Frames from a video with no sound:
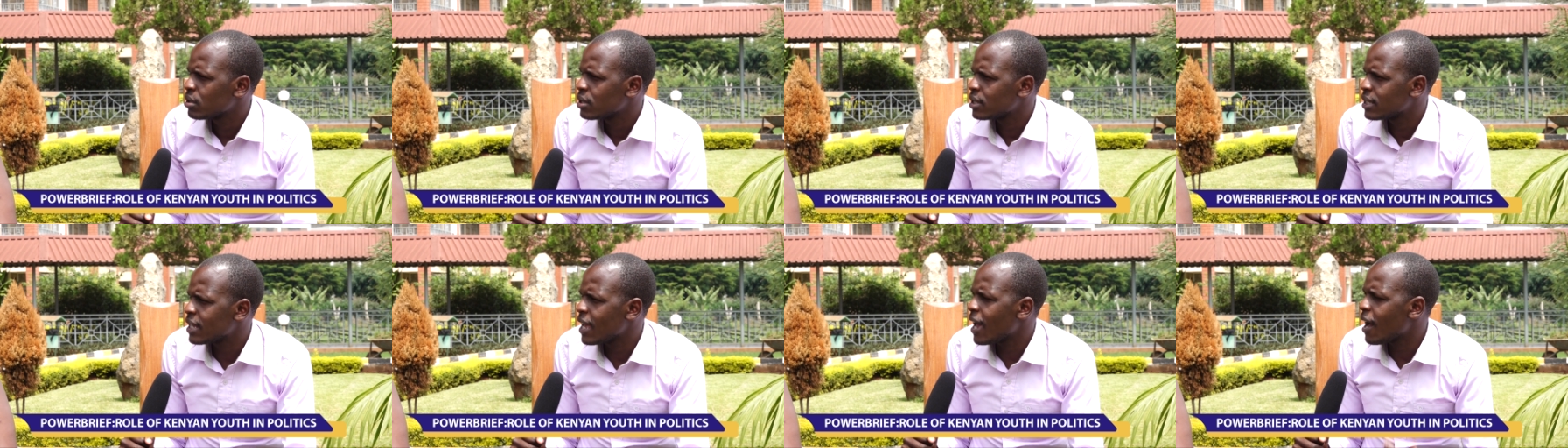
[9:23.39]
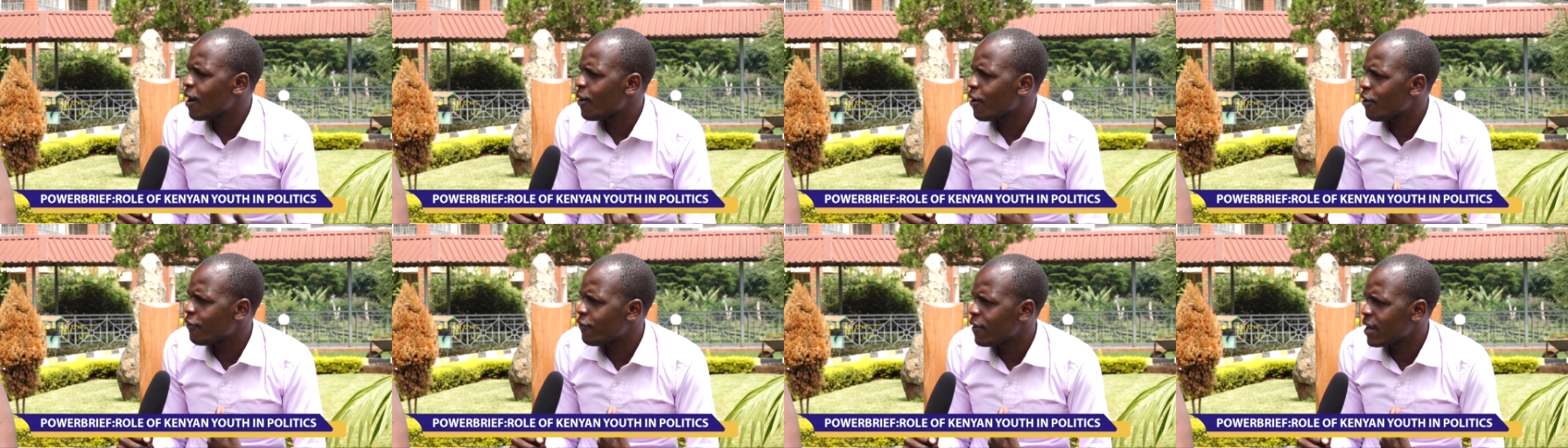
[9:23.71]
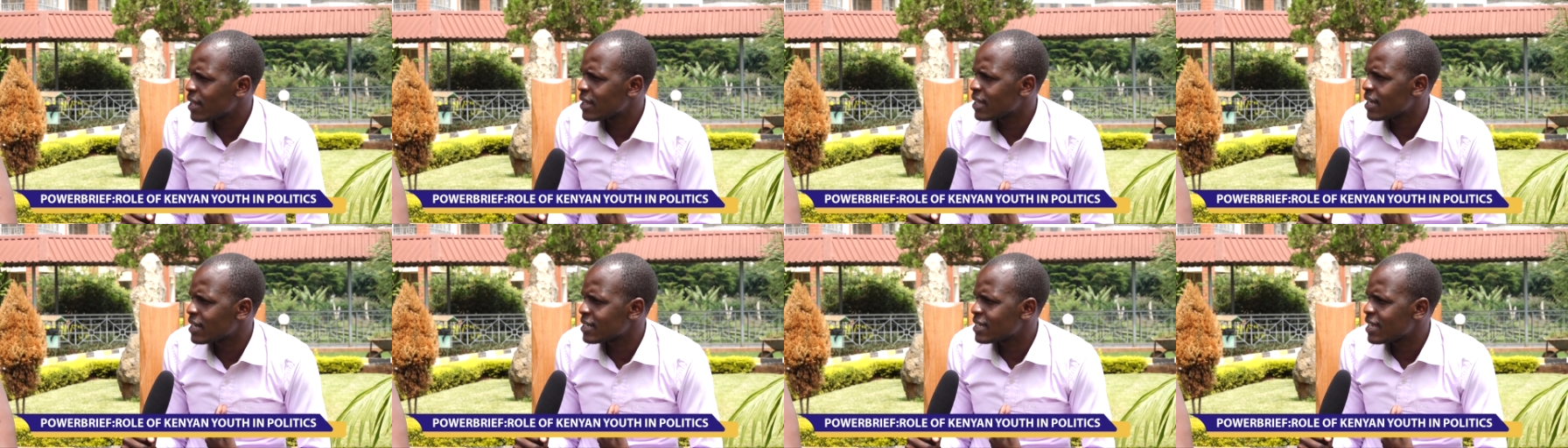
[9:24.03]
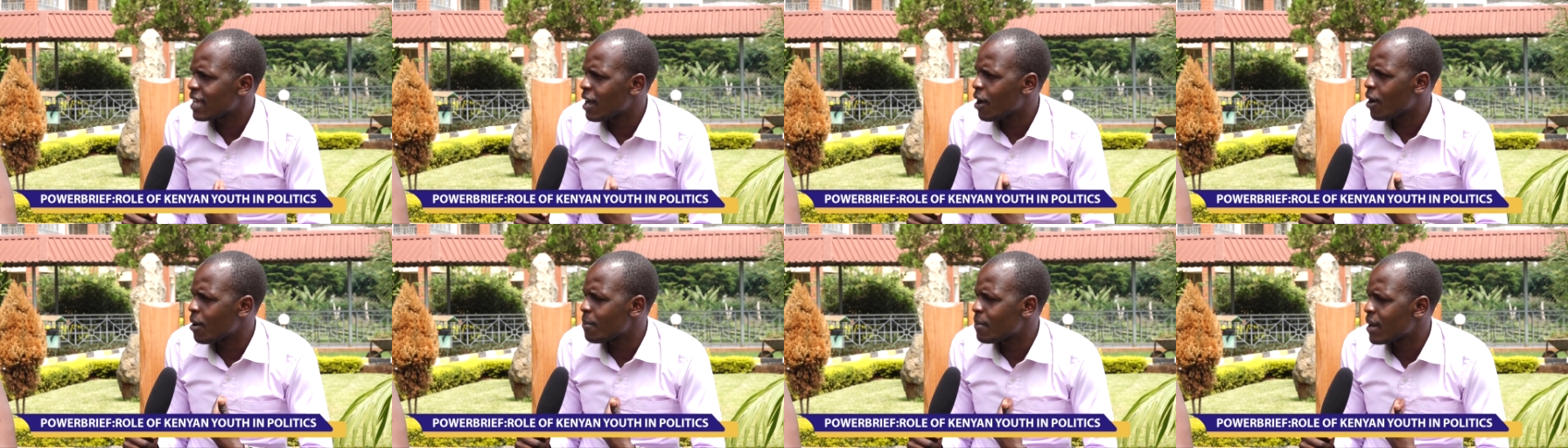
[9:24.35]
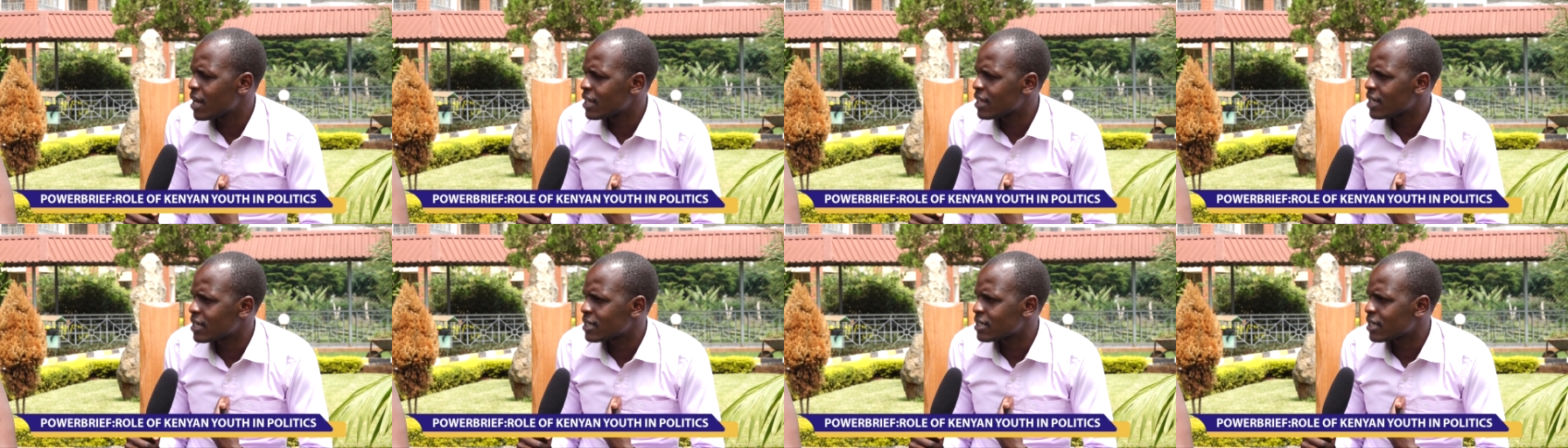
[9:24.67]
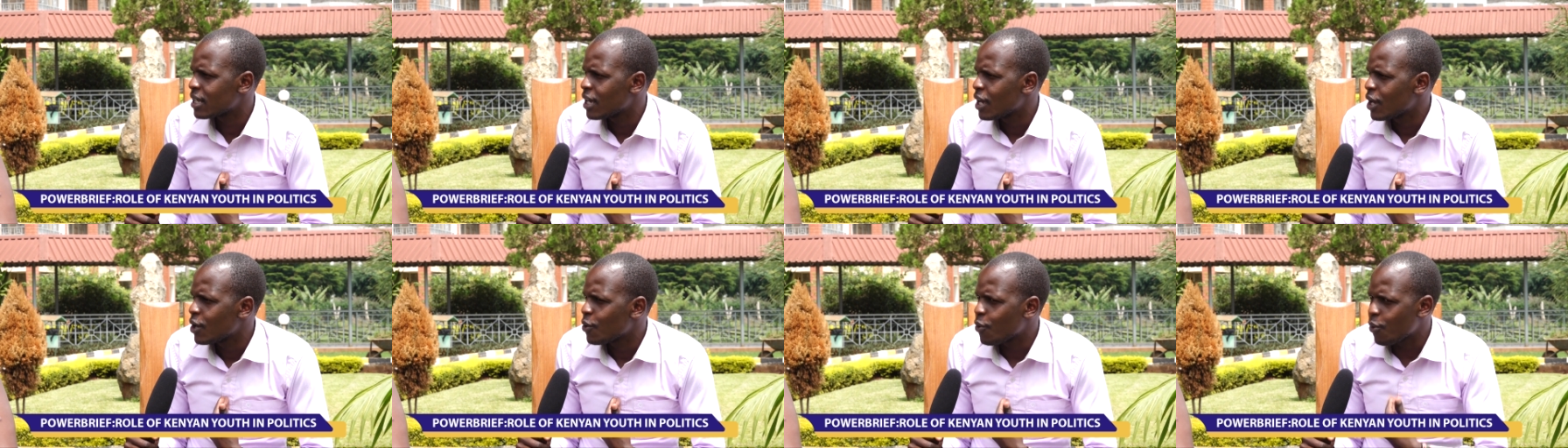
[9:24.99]
They are our fathers, they are our mothers.
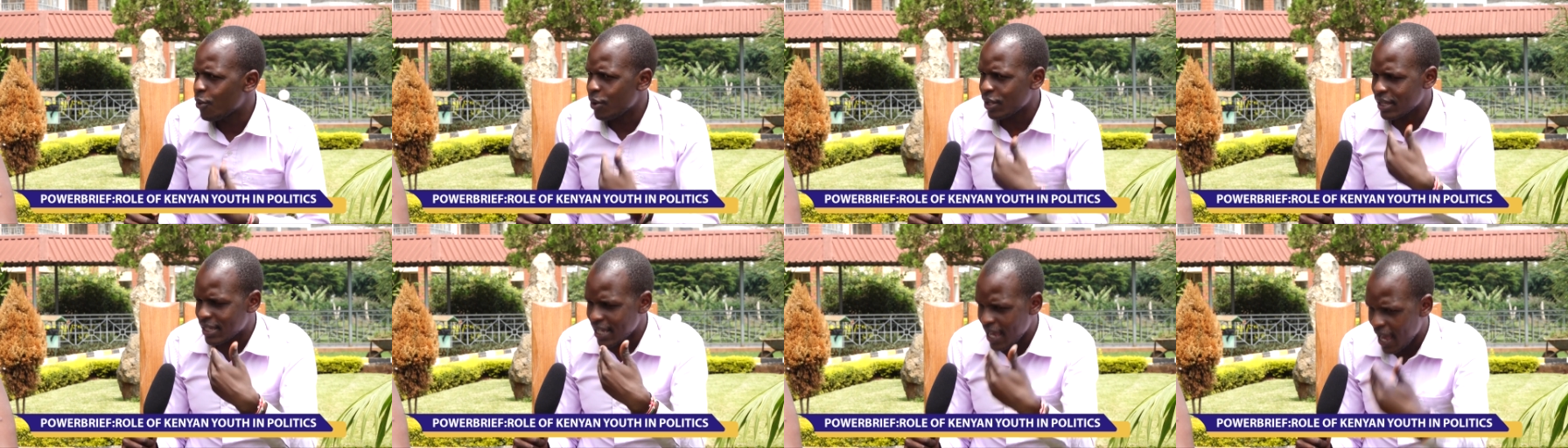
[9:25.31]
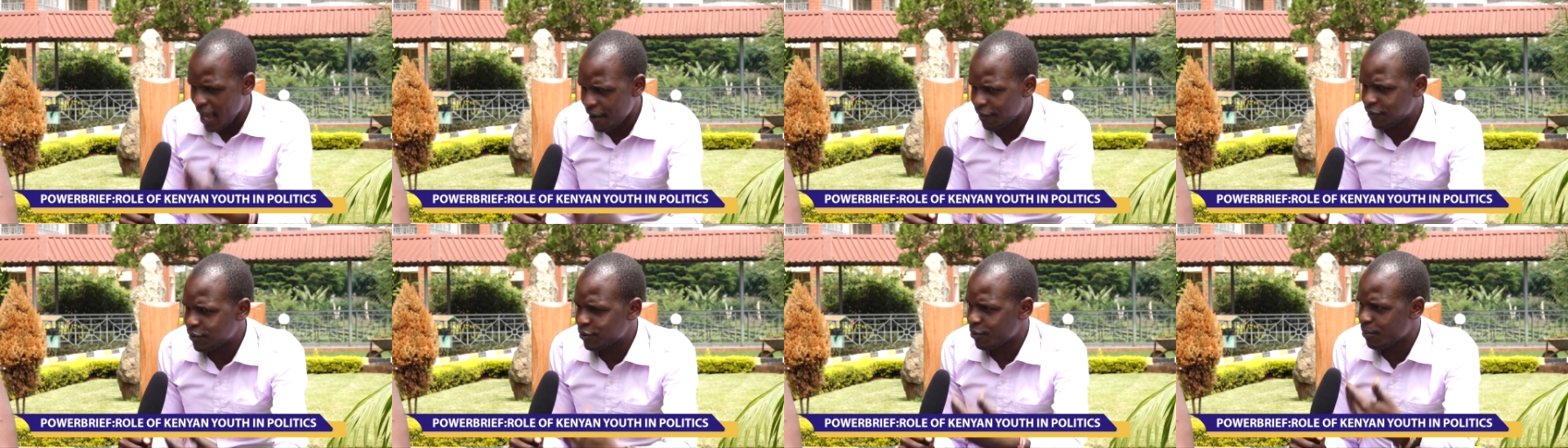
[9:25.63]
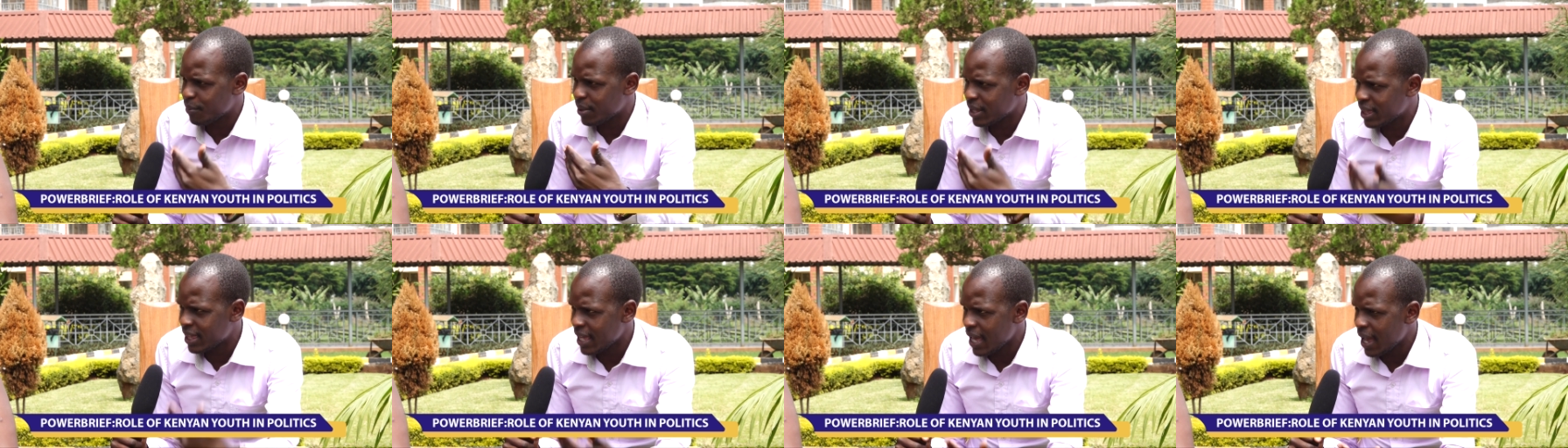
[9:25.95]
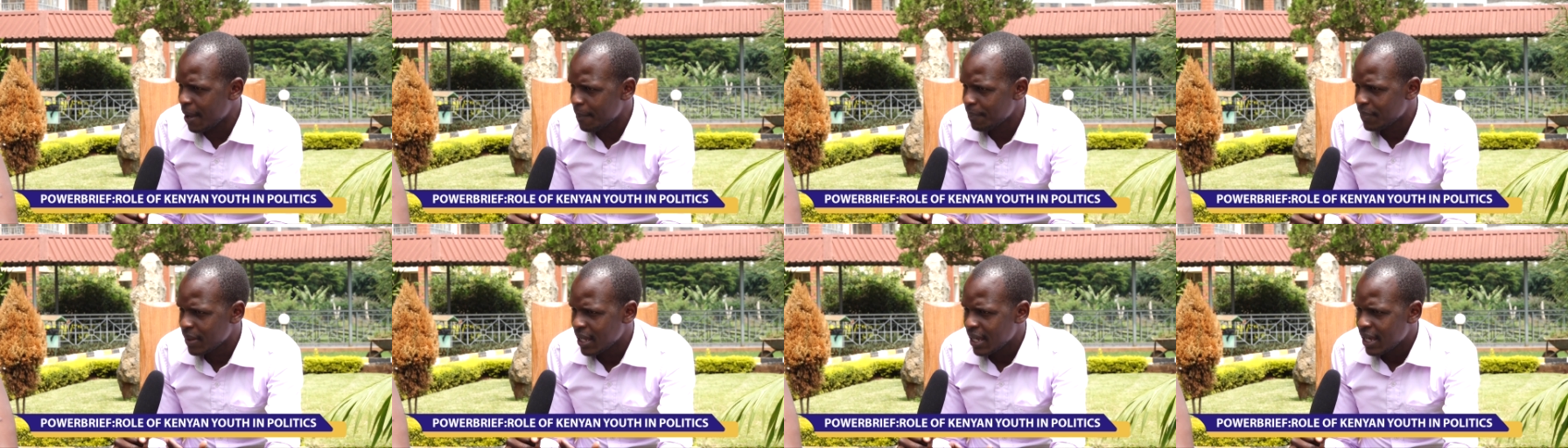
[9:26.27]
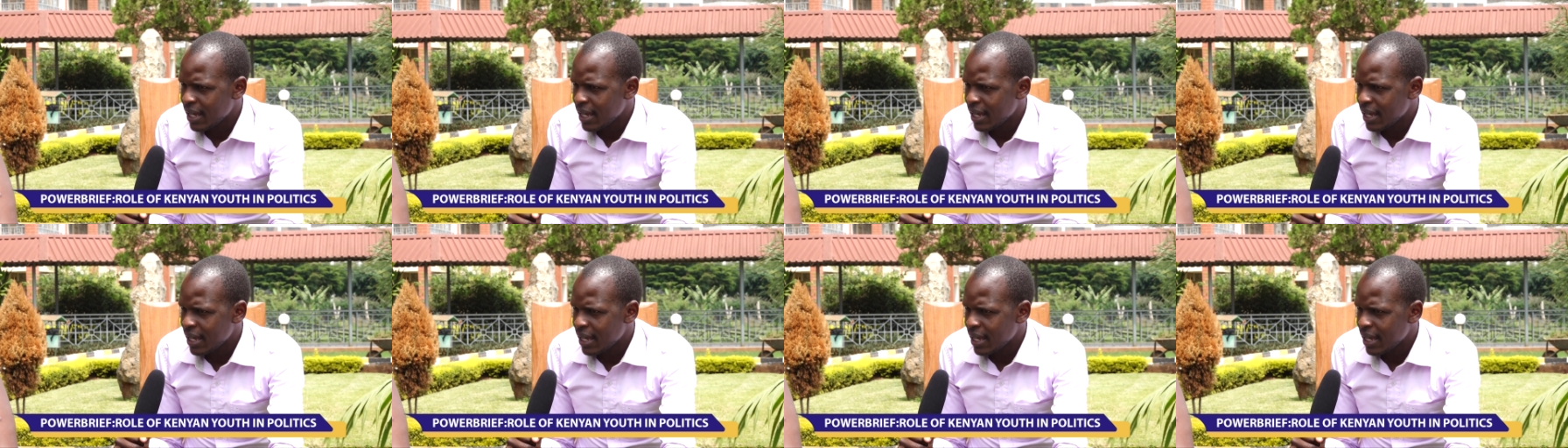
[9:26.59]
They have to be there